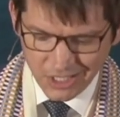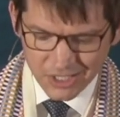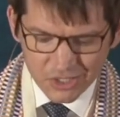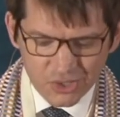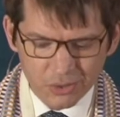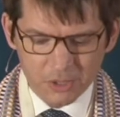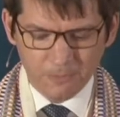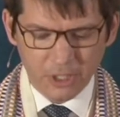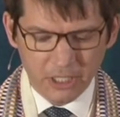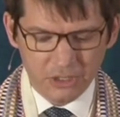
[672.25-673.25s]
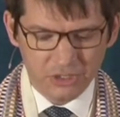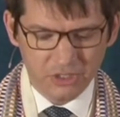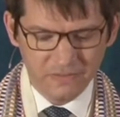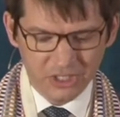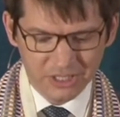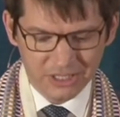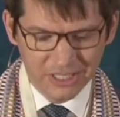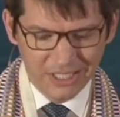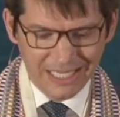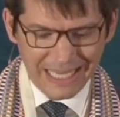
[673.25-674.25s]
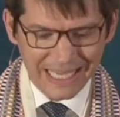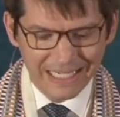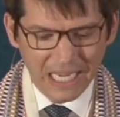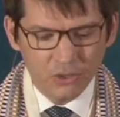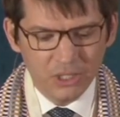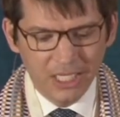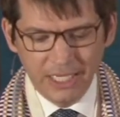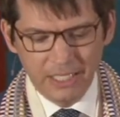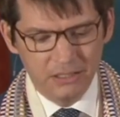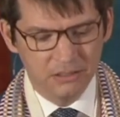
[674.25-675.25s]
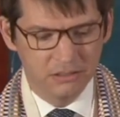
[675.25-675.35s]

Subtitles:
The Jewish prayer service had an outline